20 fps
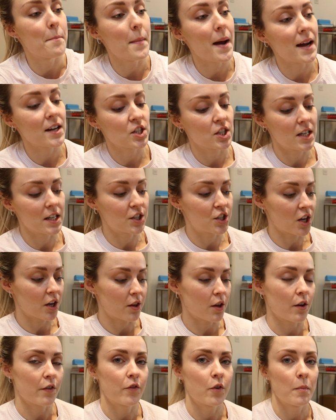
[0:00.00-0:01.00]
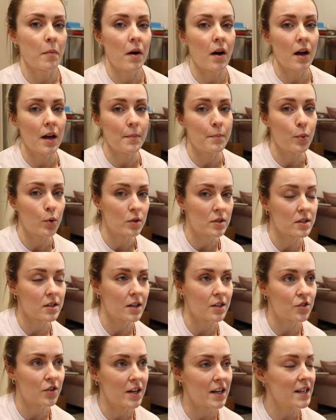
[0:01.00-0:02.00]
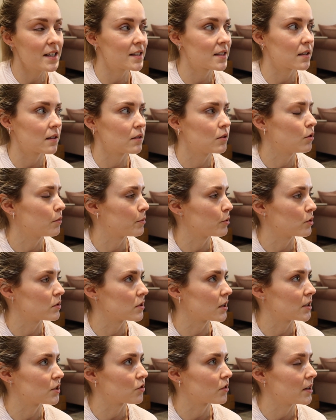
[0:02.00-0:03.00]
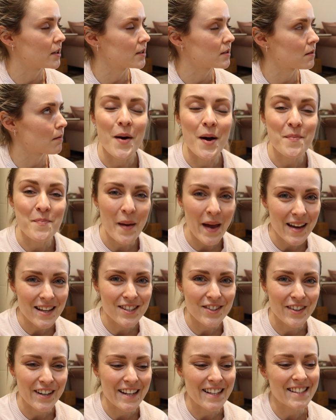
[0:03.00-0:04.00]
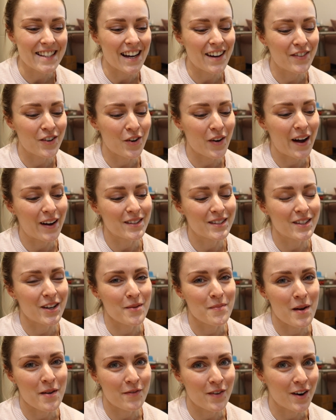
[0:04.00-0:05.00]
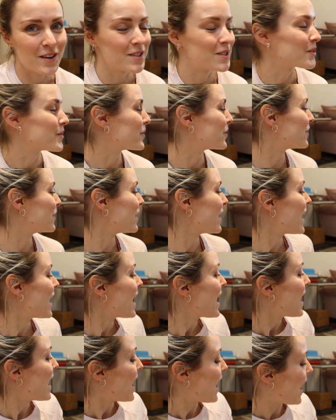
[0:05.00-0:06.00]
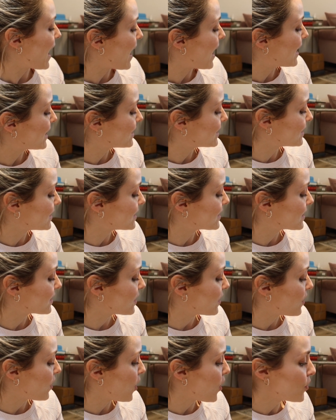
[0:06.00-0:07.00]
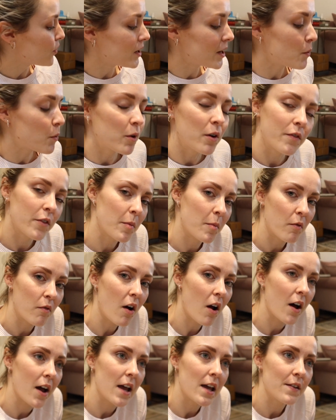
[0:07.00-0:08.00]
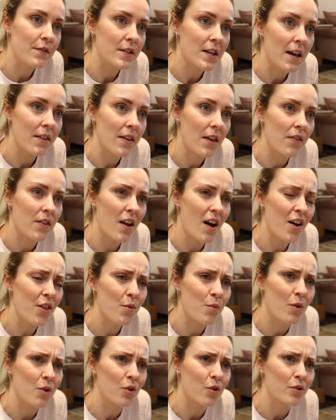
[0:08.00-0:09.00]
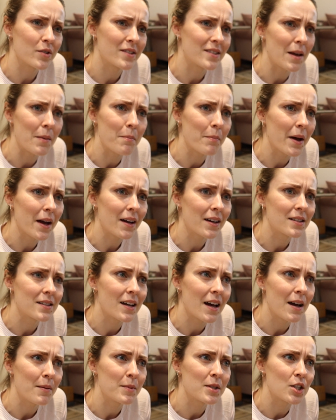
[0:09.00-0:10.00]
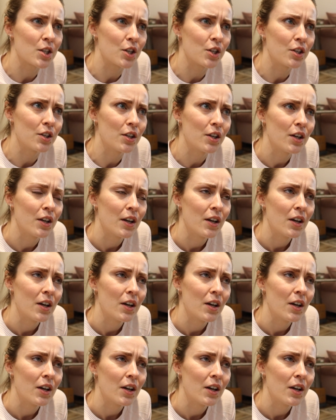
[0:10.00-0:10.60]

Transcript: matched each other for my bonsai trees, not bonsai trees, my bay trees that I've got outside my front door, and only one of them arrived, and then the other one got sent back to Amazon,